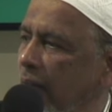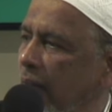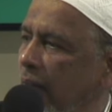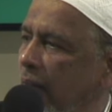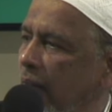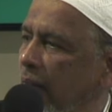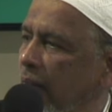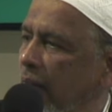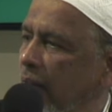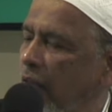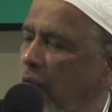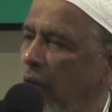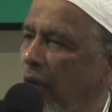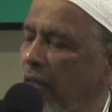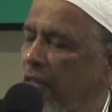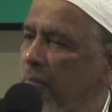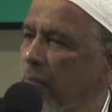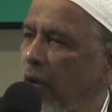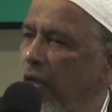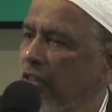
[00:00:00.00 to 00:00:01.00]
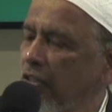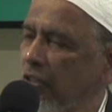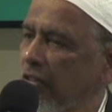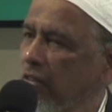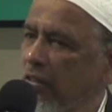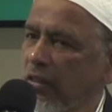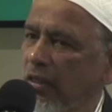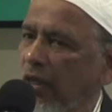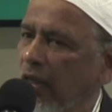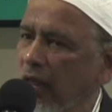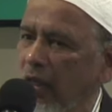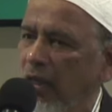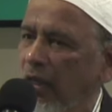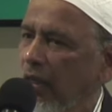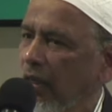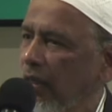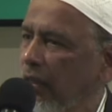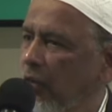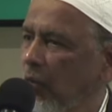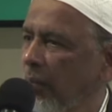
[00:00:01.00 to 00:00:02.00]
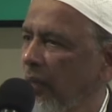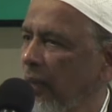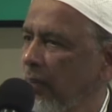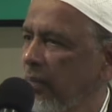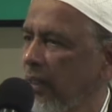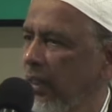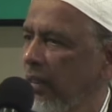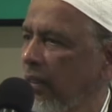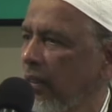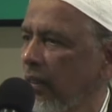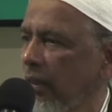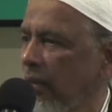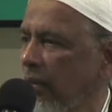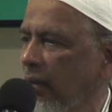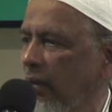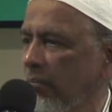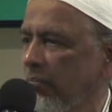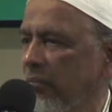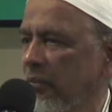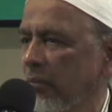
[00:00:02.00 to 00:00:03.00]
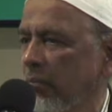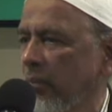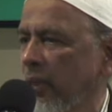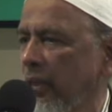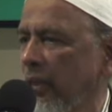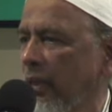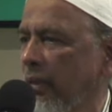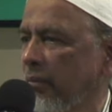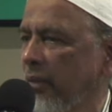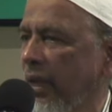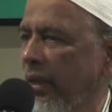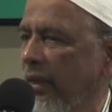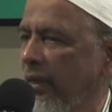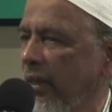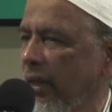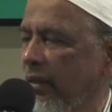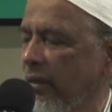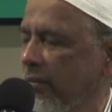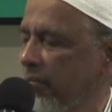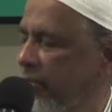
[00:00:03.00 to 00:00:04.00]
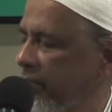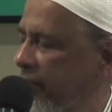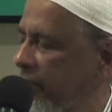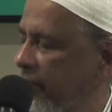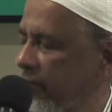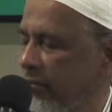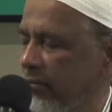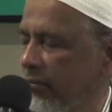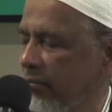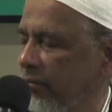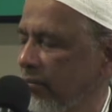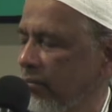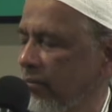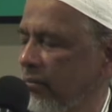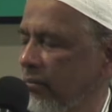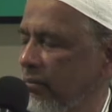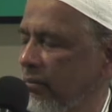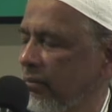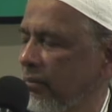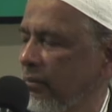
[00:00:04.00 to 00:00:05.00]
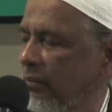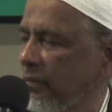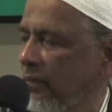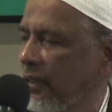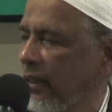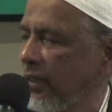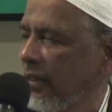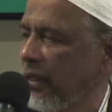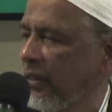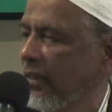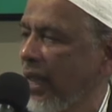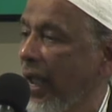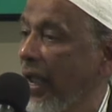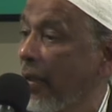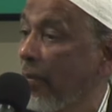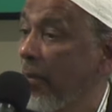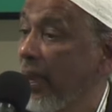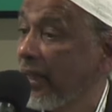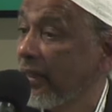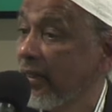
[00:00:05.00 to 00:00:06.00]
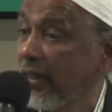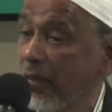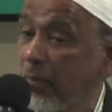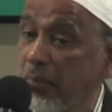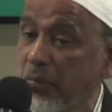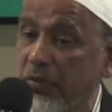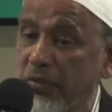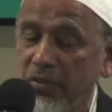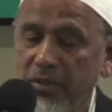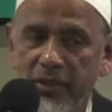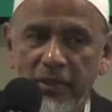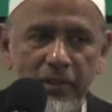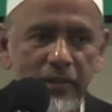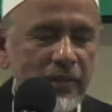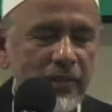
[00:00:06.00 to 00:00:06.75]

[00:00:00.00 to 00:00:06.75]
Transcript: You know, as much as uh, you may be a, uh, uh, a, a, a diabetic person,